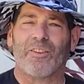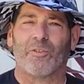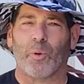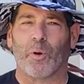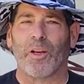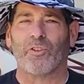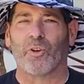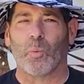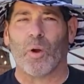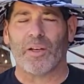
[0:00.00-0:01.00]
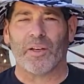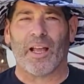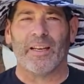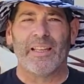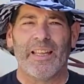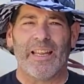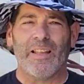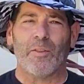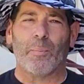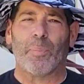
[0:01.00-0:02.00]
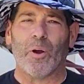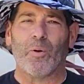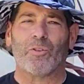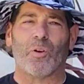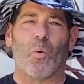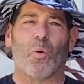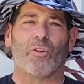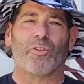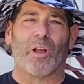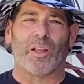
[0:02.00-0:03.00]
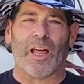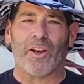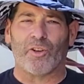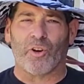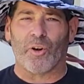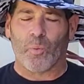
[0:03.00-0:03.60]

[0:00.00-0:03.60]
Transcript: some grease or whatnot in the boat or a lot of dirt or